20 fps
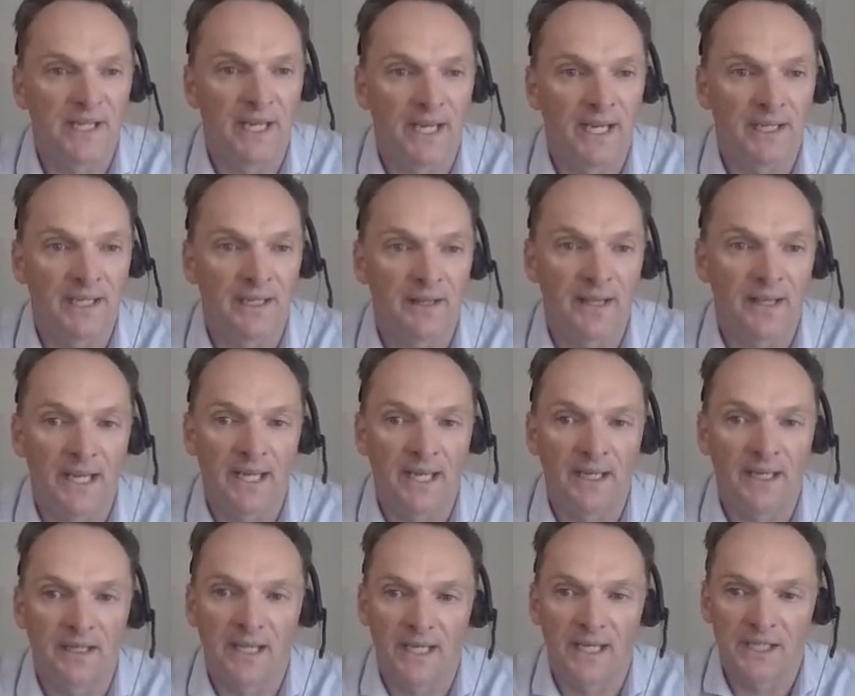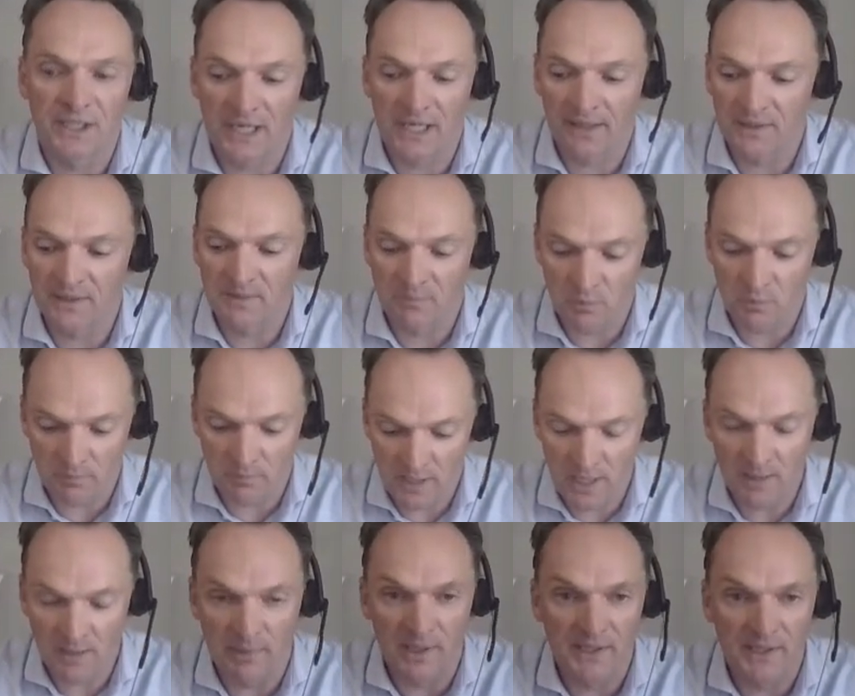and their charitable
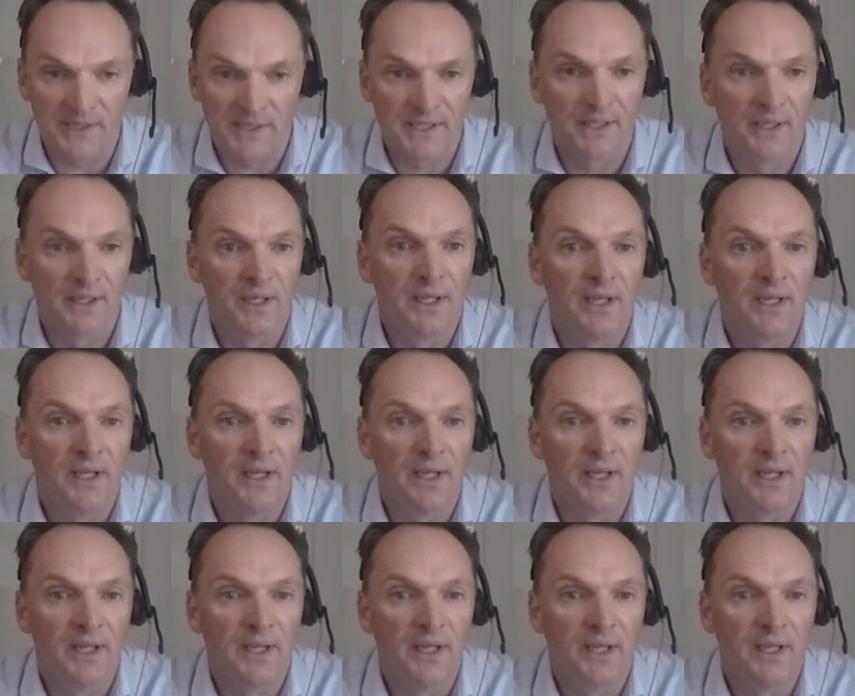purpose.